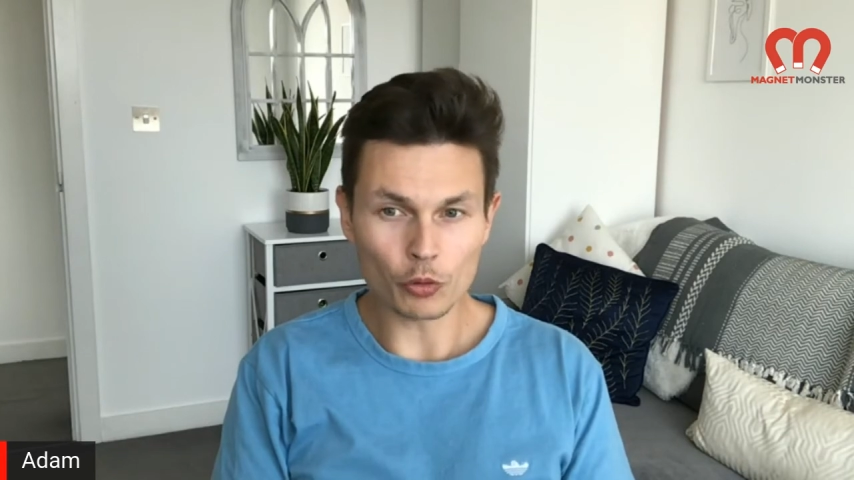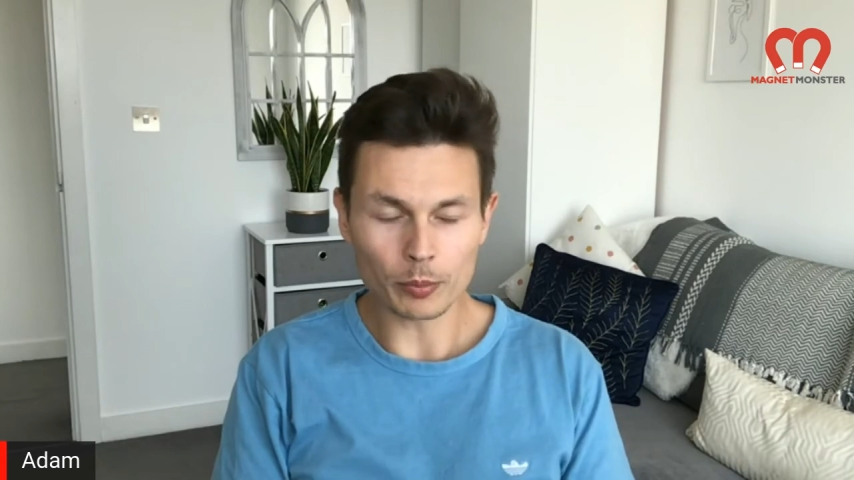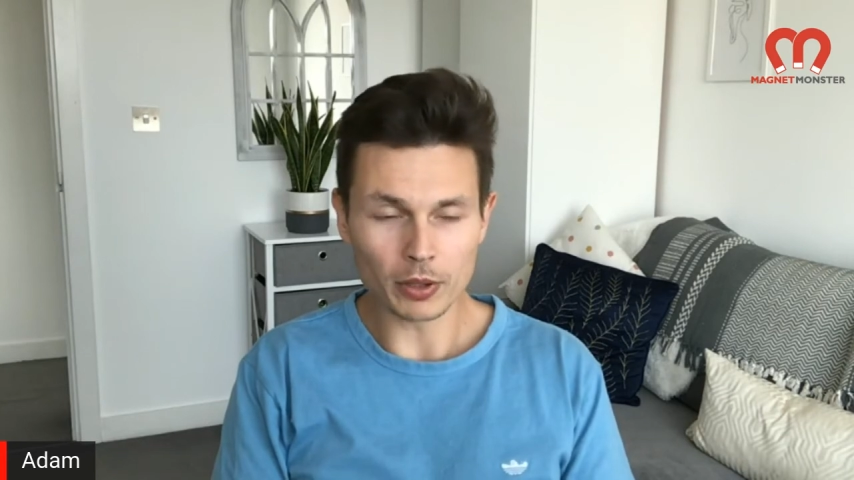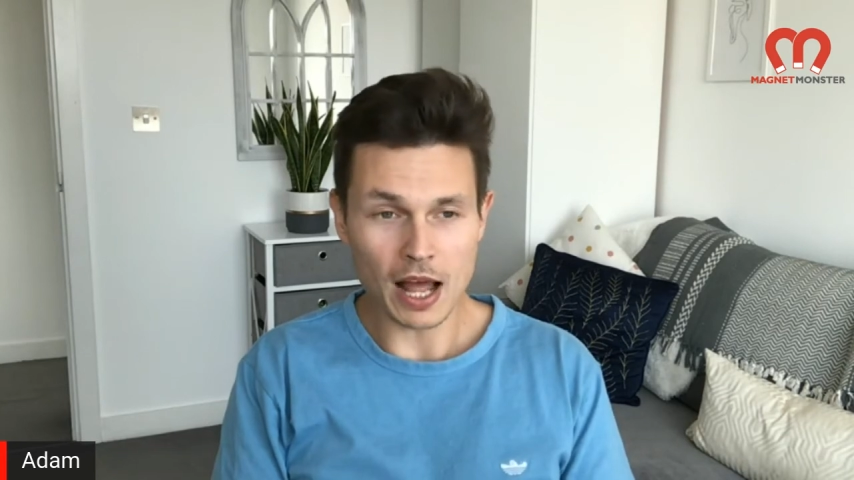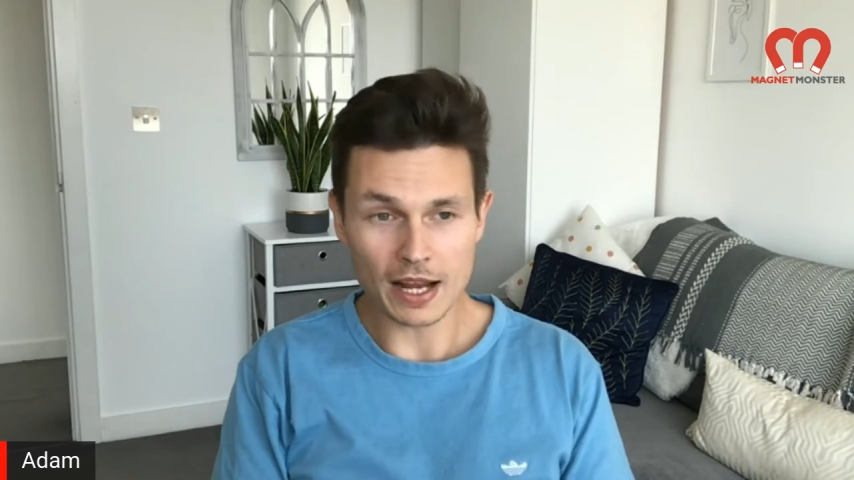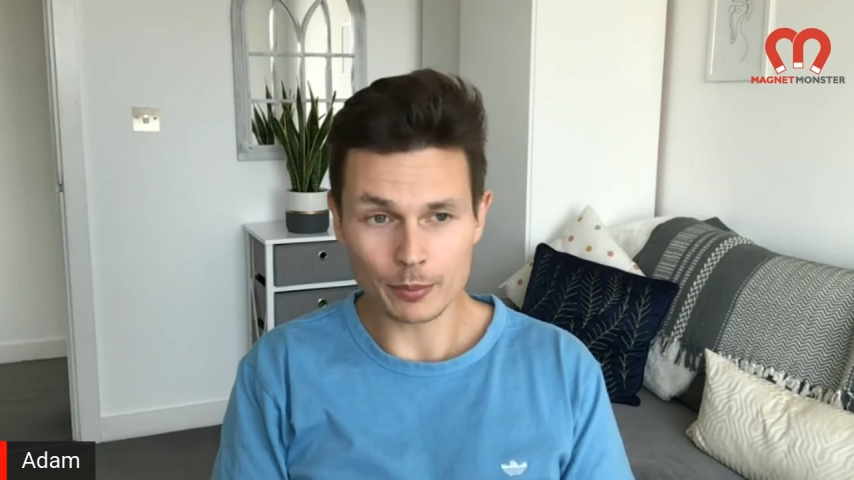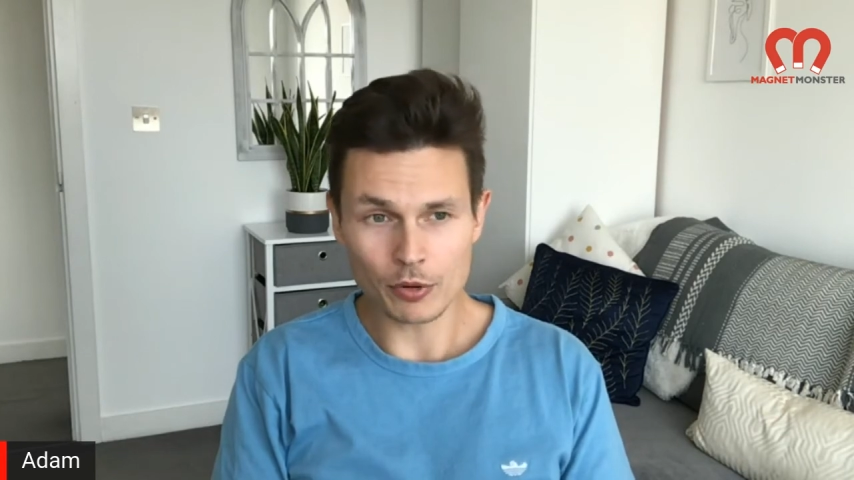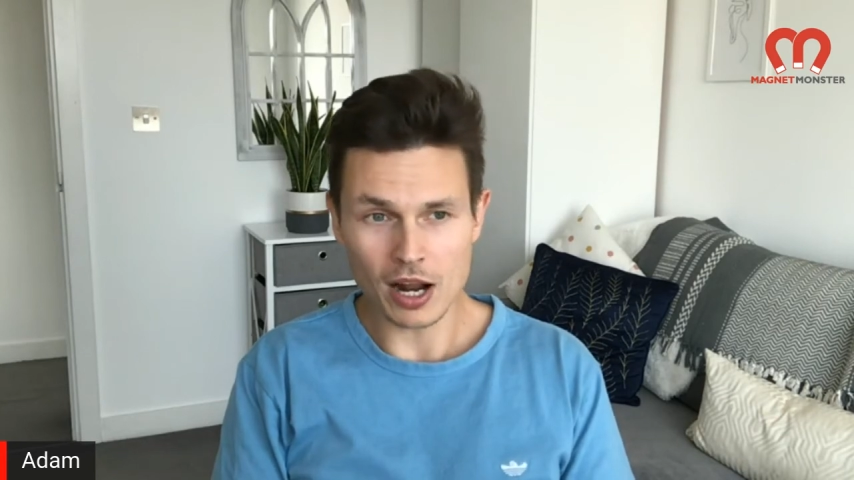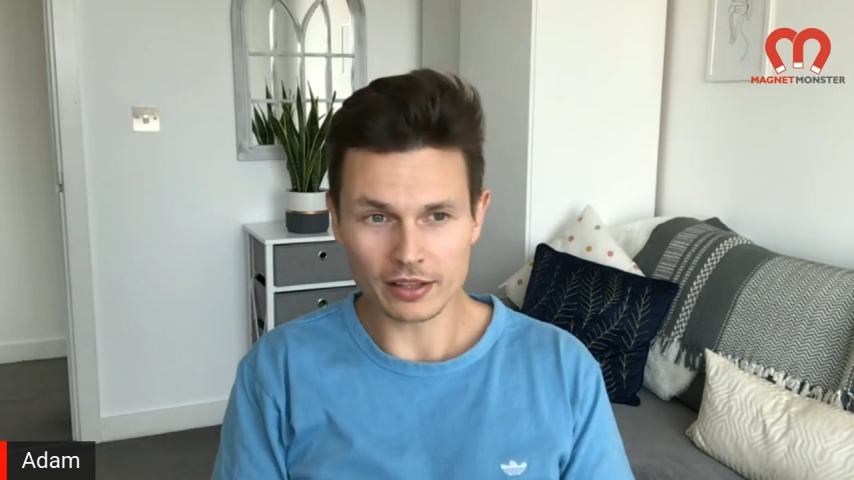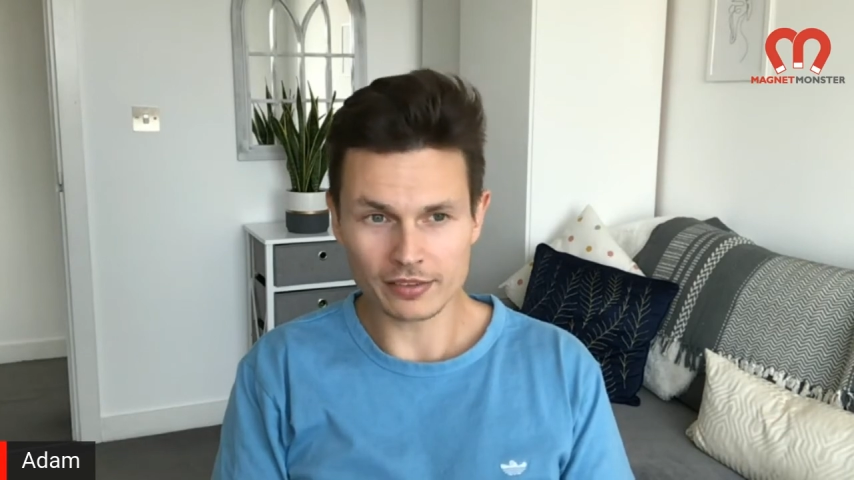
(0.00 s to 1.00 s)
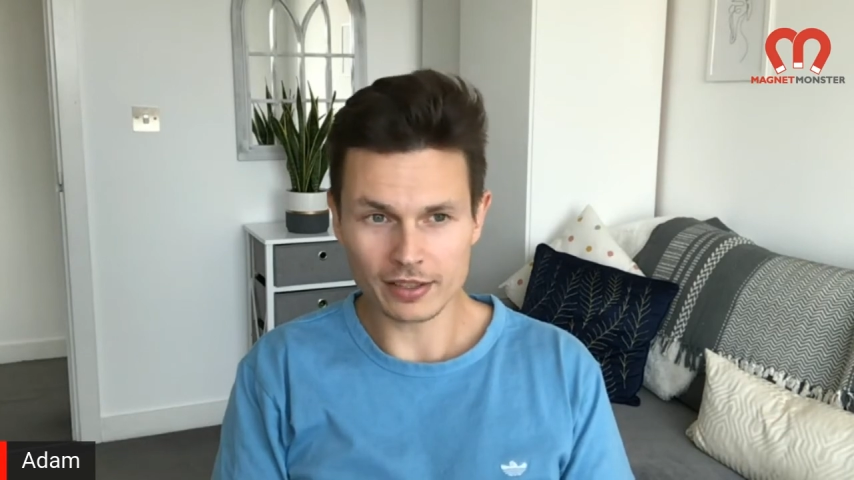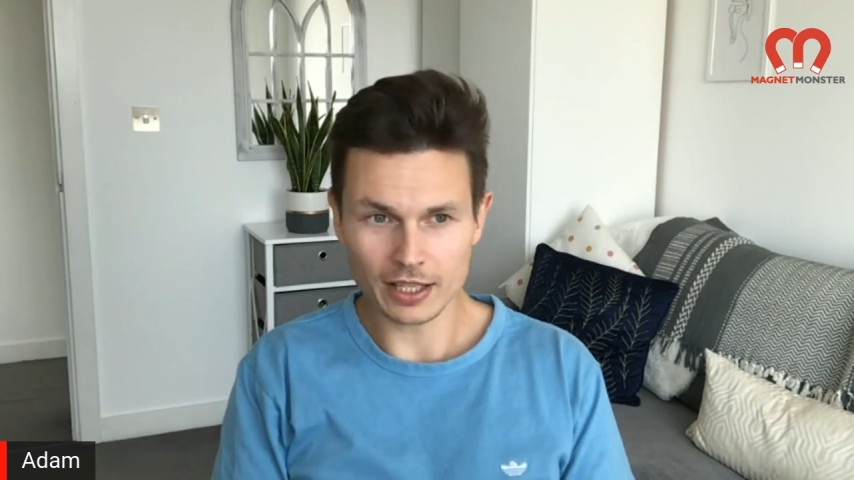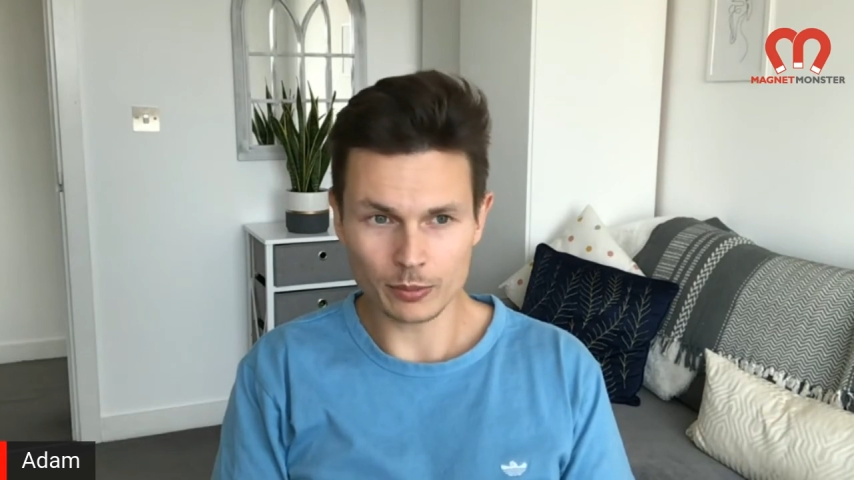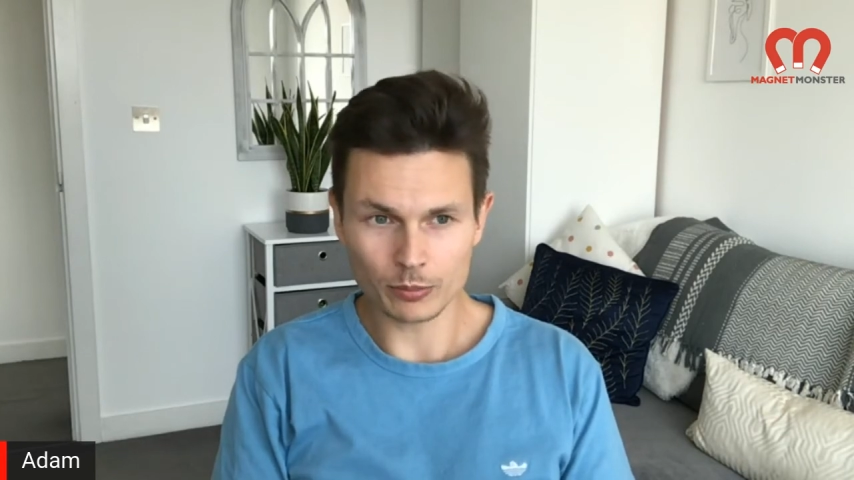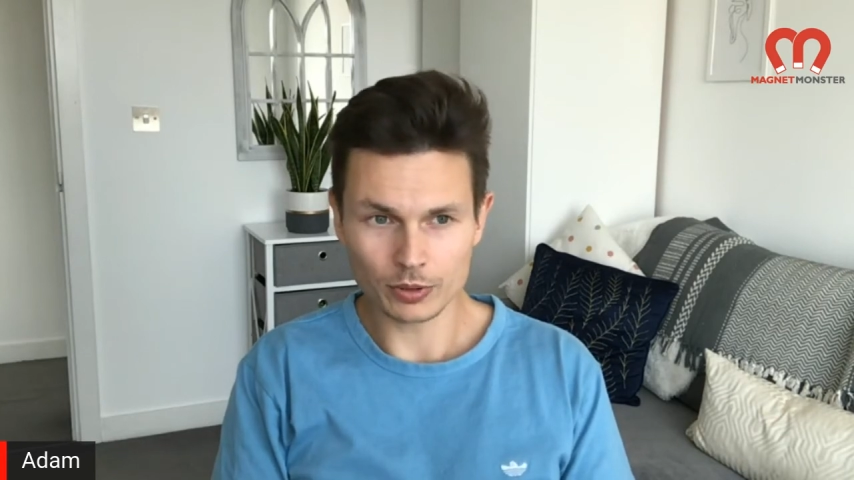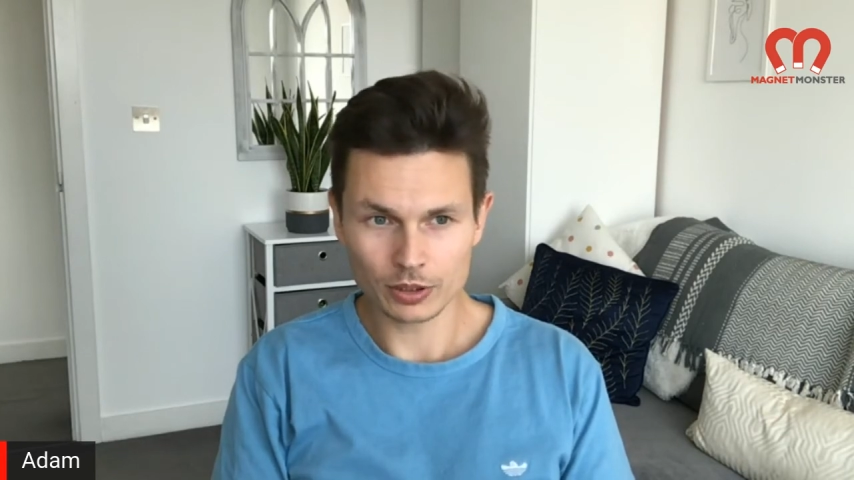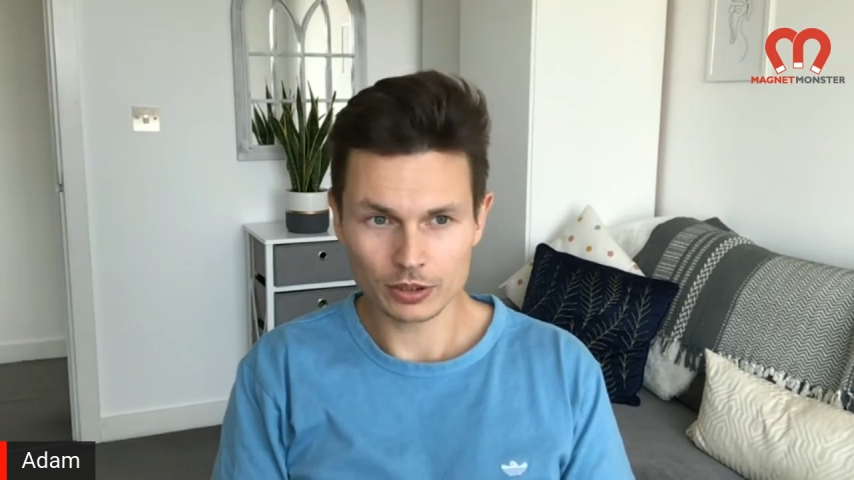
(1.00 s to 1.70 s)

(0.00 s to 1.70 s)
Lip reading: reply at brand's name